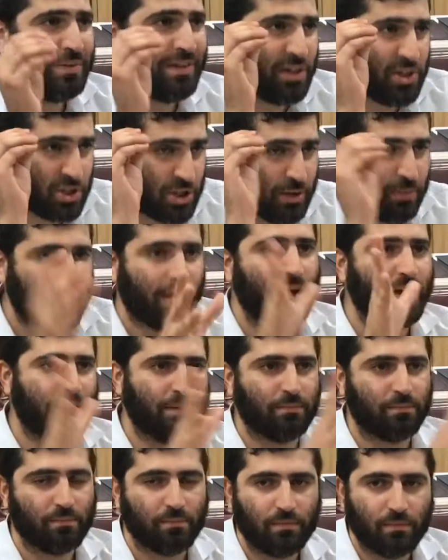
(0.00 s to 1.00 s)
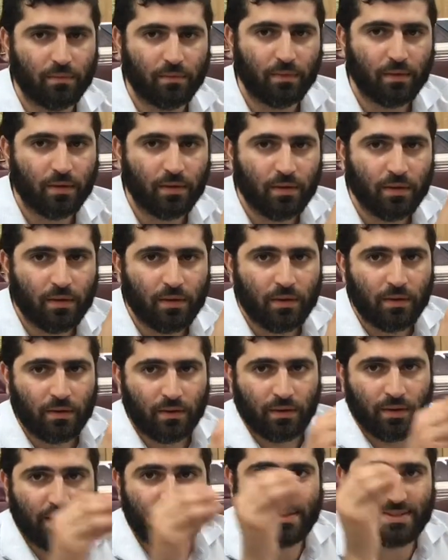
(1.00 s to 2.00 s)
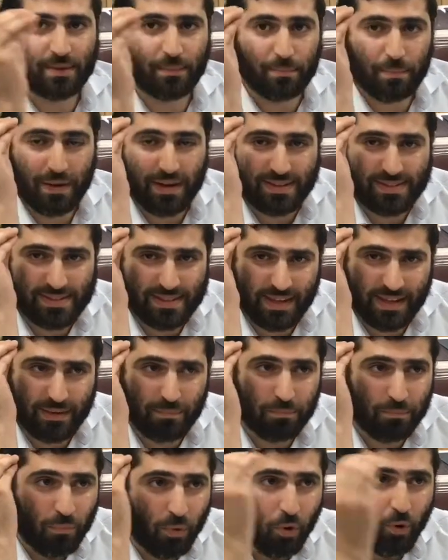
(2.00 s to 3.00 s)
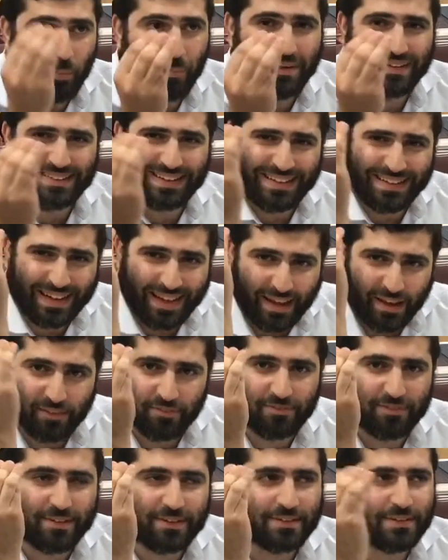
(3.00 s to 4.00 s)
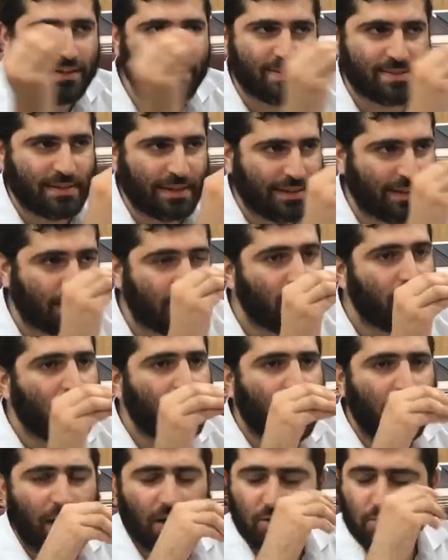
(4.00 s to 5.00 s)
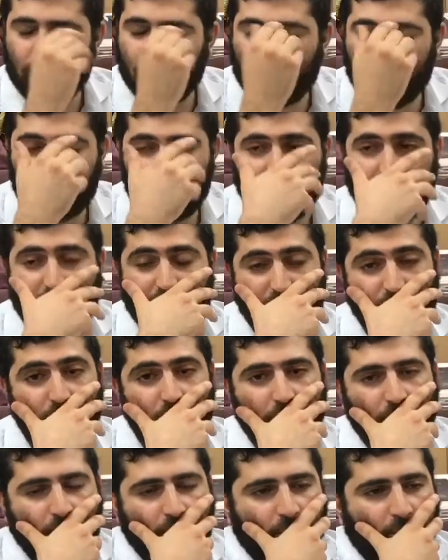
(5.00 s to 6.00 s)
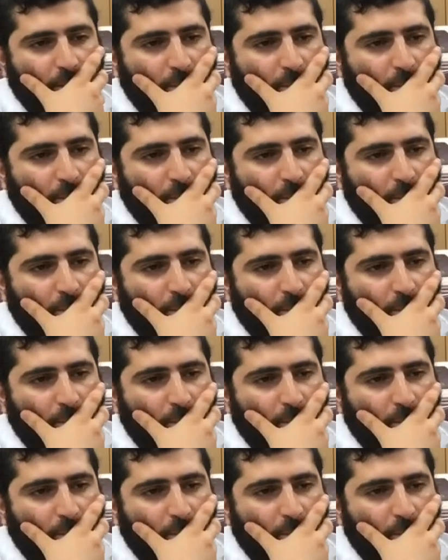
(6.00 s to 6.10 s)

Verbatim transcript: min hashamayim. It's a it's a moment in heaven that's not. A, I just want to let you guys know.